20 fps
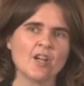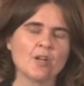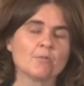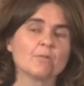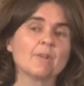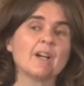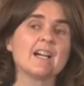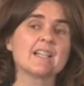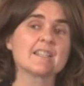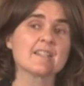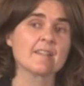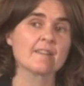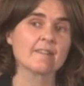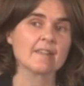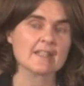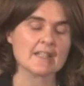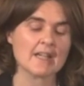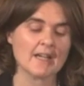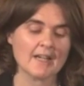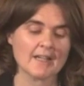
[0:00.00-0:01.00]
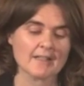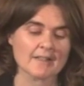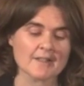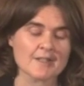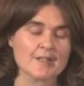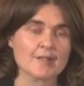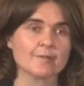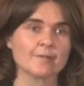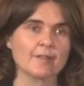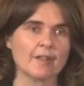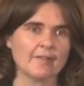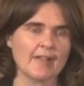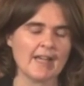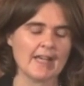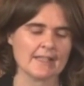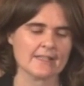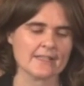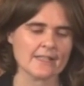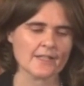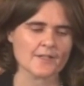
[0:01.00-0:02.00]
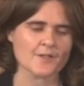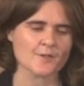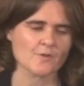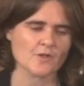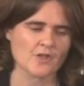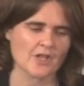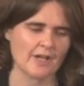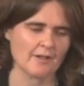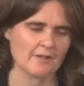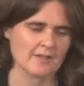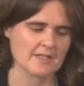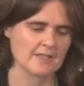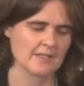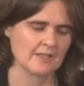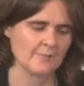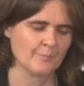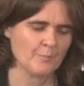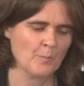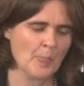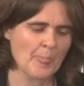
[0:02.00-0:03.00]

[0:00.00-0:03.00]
rather than the targets of handouts or charity.